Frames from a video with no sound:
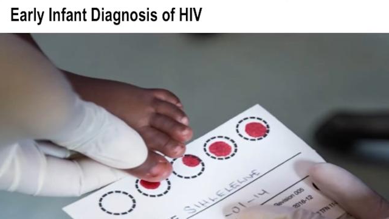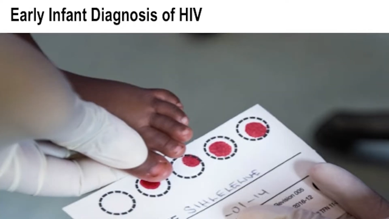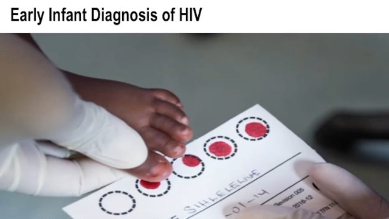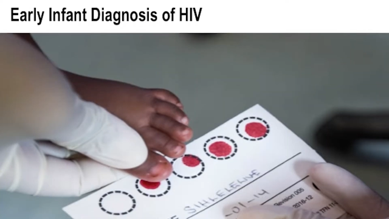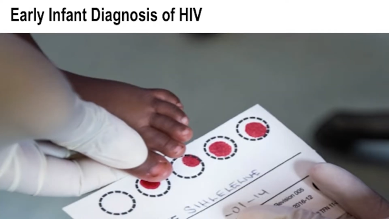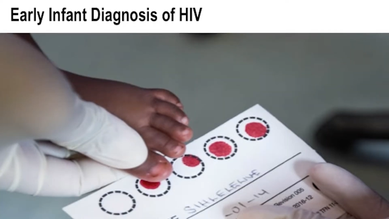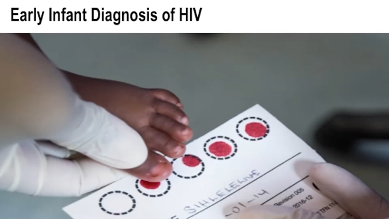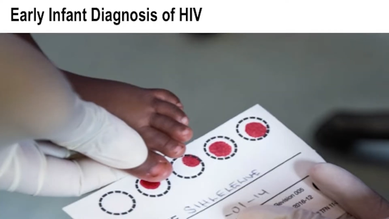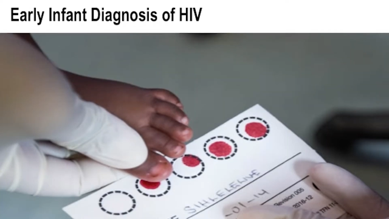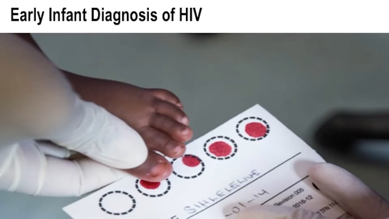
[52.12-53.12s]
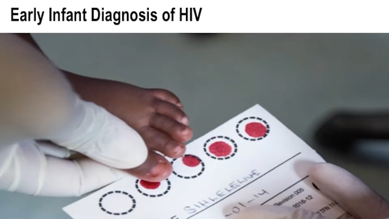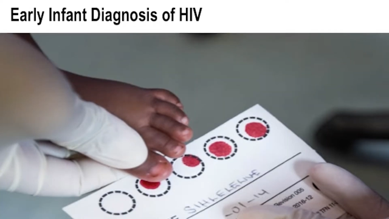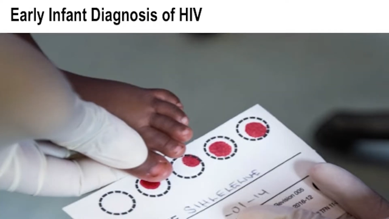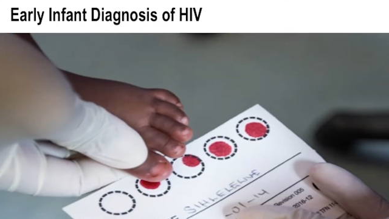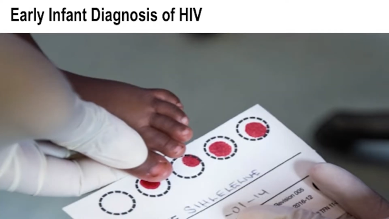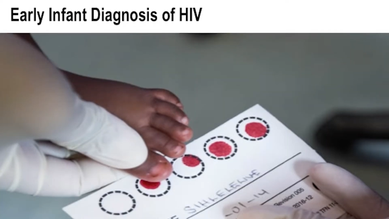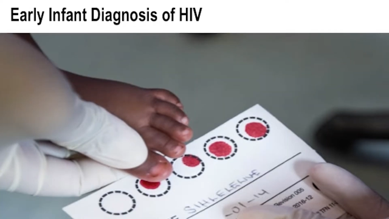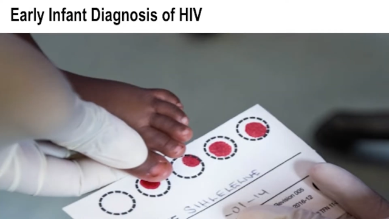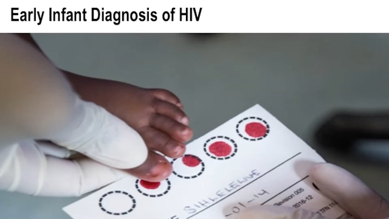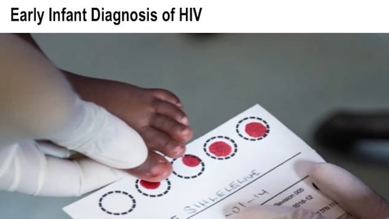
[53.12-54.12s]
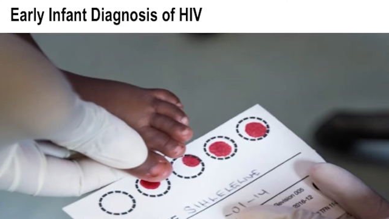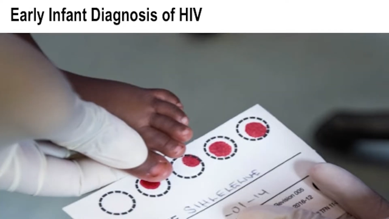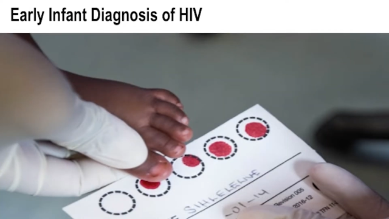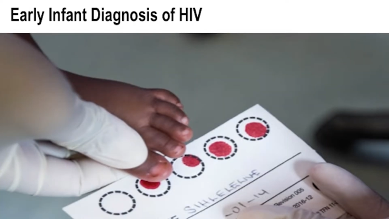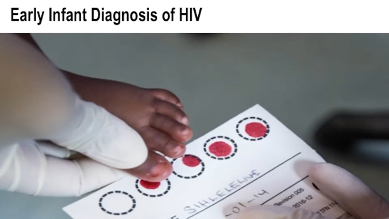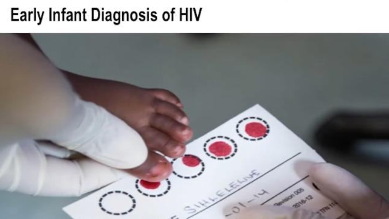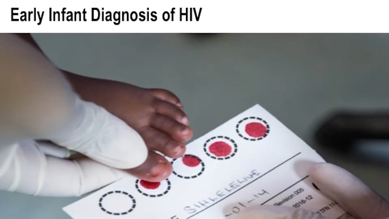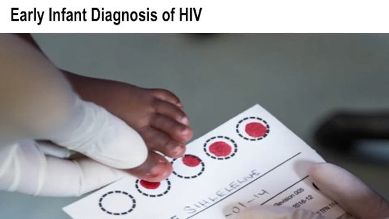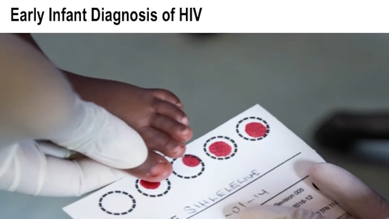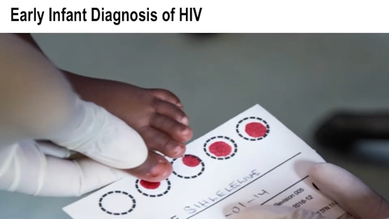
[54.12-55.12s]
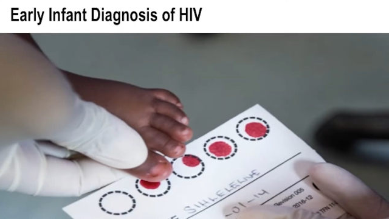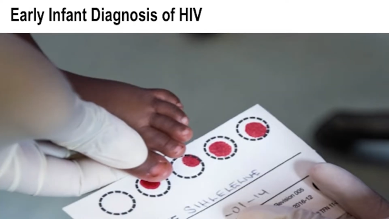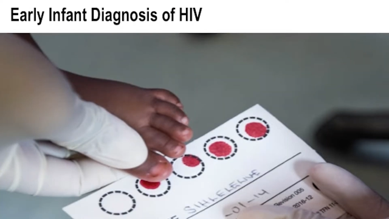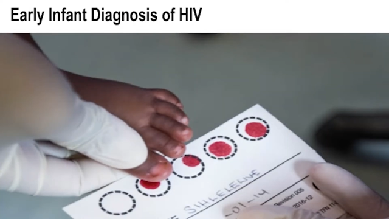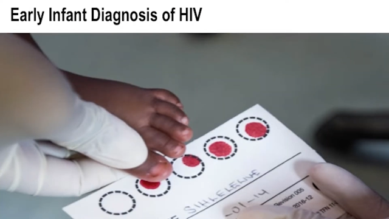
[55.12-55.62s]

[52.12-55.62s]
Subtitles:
Nobody's mouth can be seen.